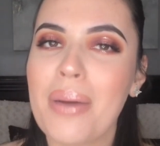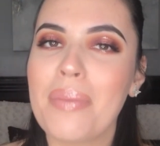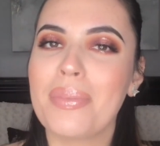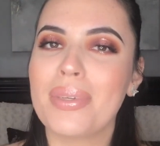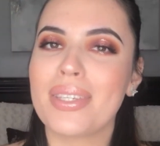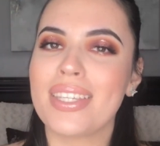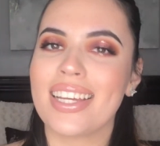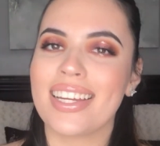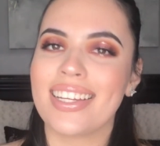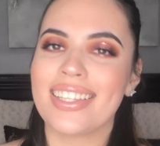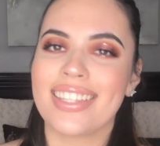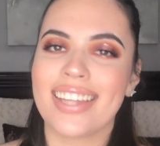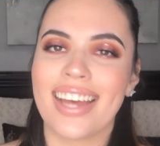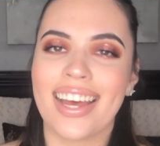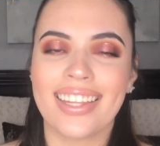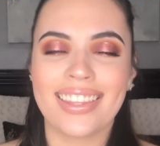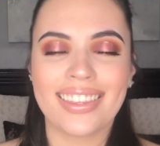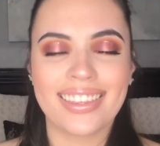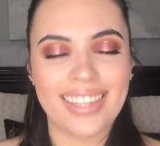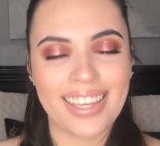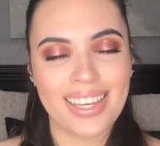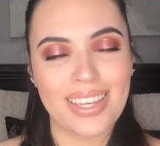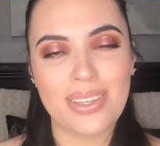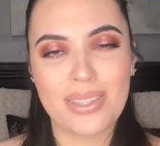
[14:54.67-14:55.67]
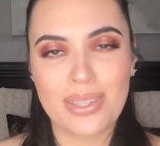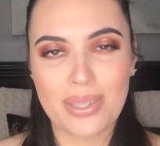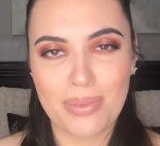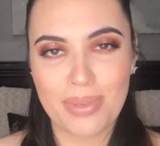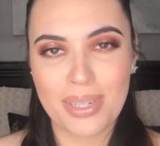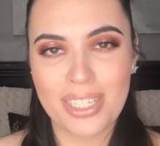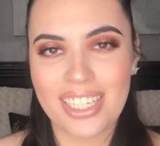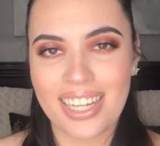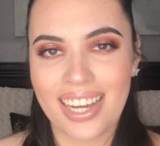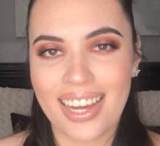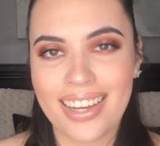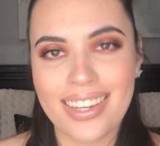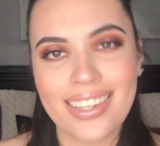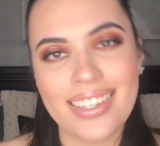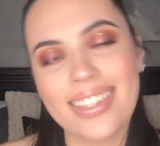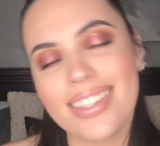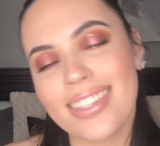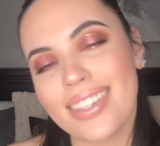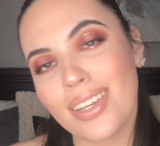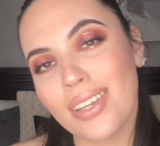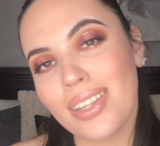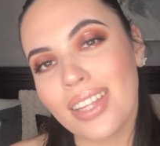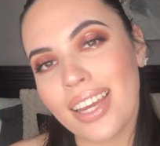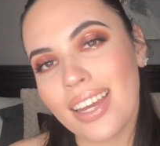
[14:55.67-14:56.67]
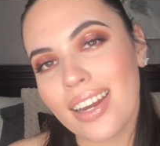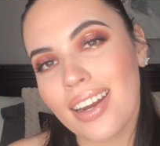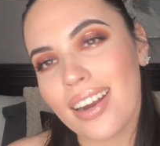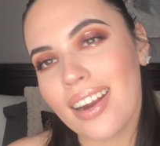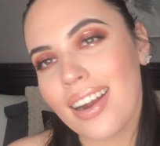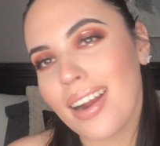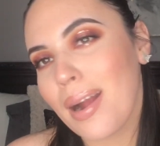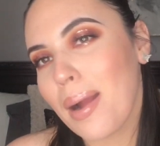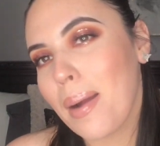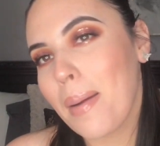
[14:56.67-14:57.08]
besides that, thank you so much, guys. See you later.